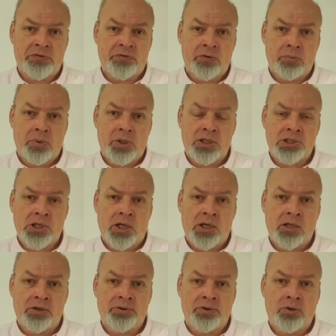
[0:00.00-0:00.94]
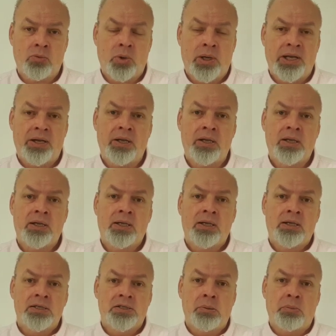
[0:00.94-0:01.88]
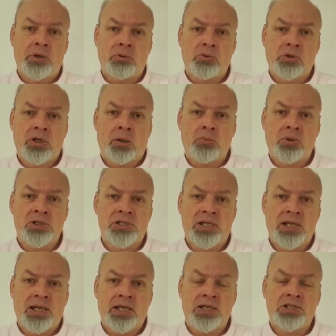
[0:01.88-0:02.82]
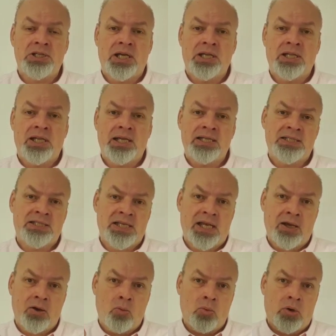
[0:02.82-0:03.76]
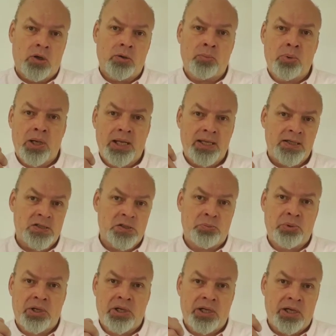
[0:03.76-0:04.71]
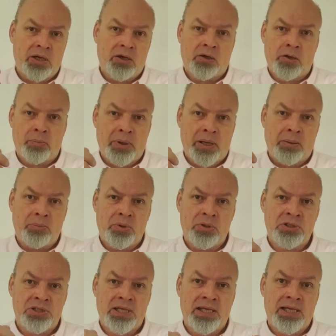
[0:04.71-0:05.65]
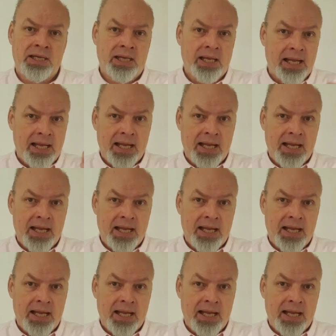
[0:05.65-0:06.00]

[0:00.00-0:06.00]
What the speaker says: from my childhood when somebody would come on stage and they'd set one plate spinning on a bamboo stick